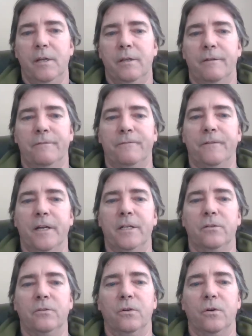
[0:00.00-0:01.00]
the
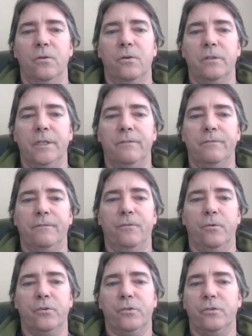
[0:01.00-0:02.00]
final oak leaf
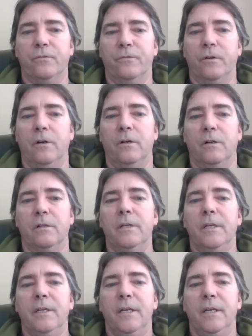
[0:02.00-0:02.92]
forced to fall,